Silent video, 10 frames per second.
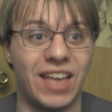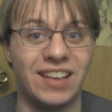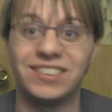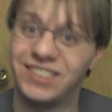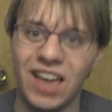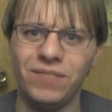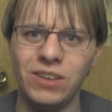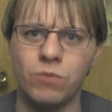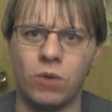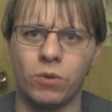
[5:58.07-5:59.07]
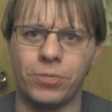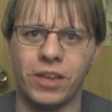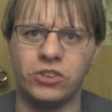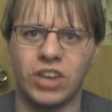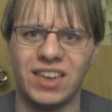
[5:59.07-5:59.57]
That's definitely well
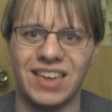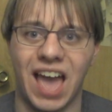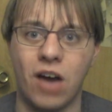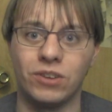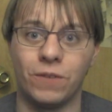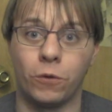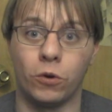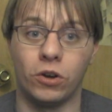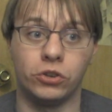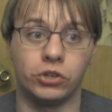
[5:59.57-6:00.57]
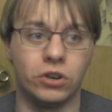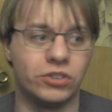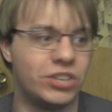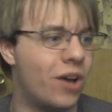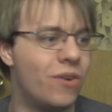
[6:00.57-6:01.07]
worth checking out for sure.
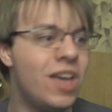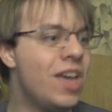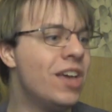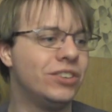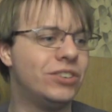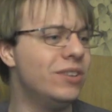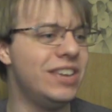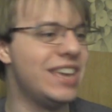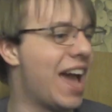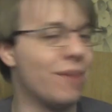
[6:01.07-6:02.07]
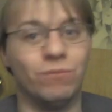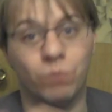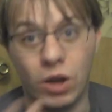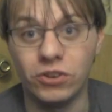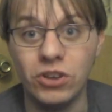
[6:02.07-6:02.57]
So yeah,
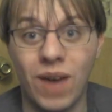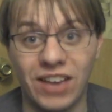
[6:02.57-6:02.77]
whether you